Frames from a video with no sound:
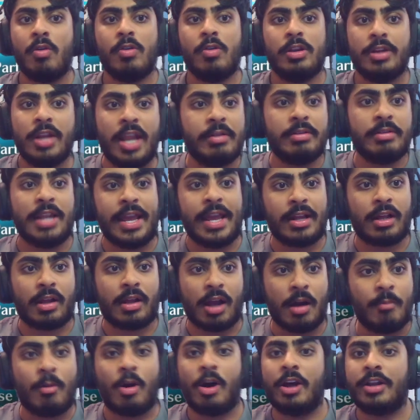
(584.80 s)
L like,
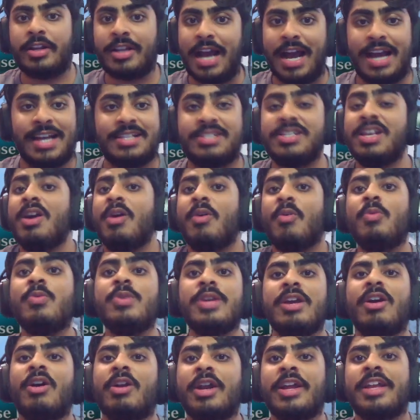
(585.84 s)
come on, guys
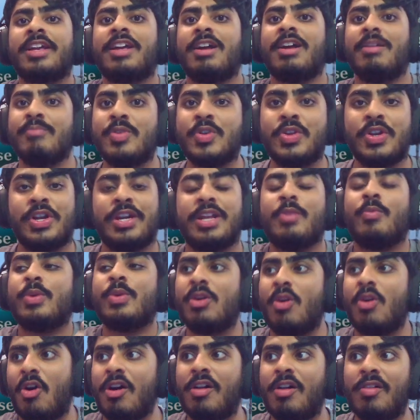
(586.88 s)
we are a community.
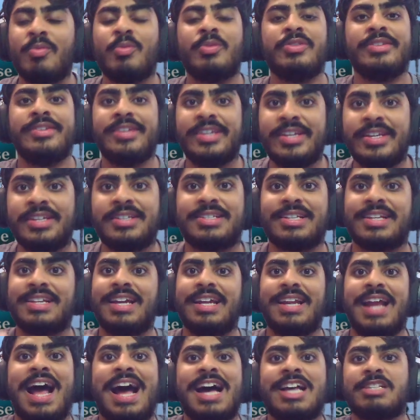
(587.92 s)
We all need to
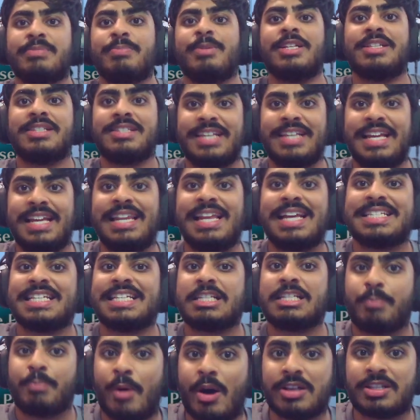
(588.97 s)
get as much Selas
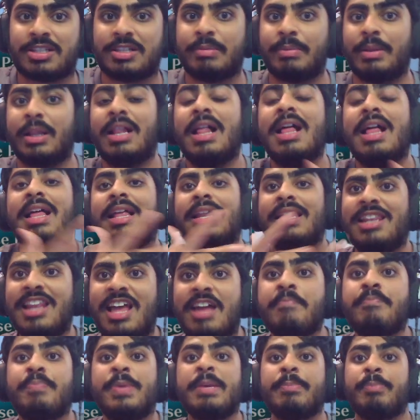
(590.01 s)
as possible.
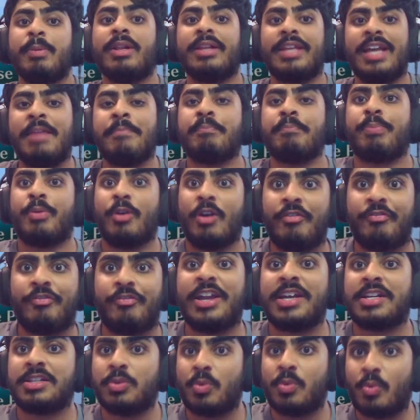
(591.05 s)
Let people get
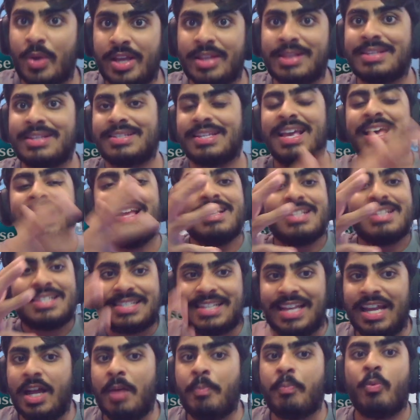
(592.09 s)
perfect wins.
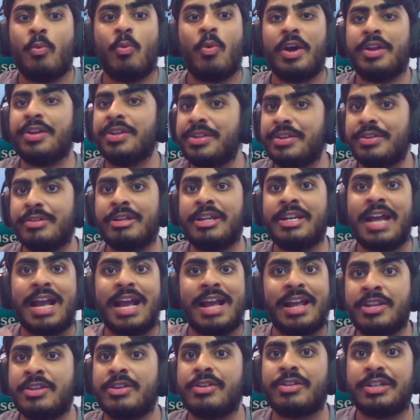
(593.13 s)
Set up one unit
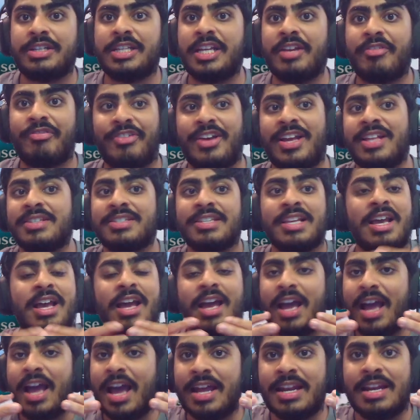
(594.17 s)
in your defense
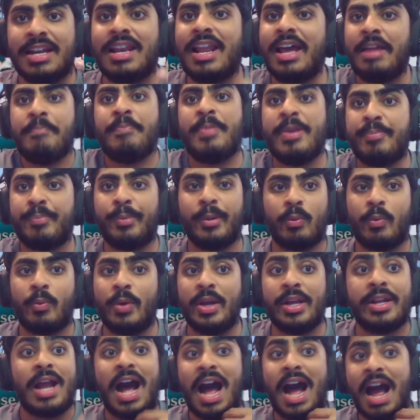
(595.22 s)
and let people
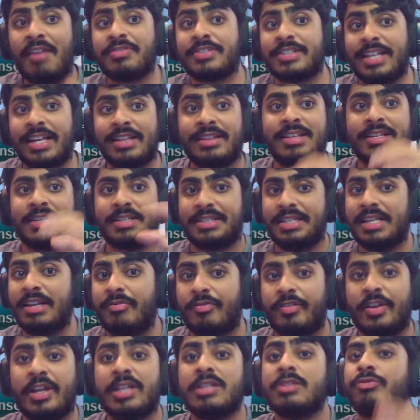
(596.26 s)
win. I've set this
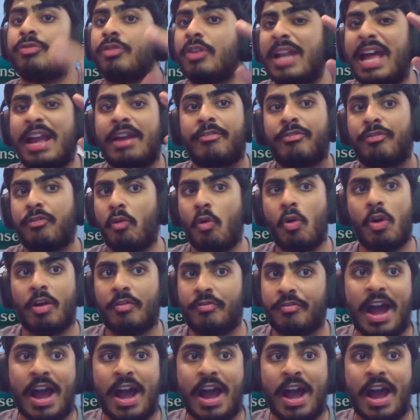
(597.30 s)
defense for like four or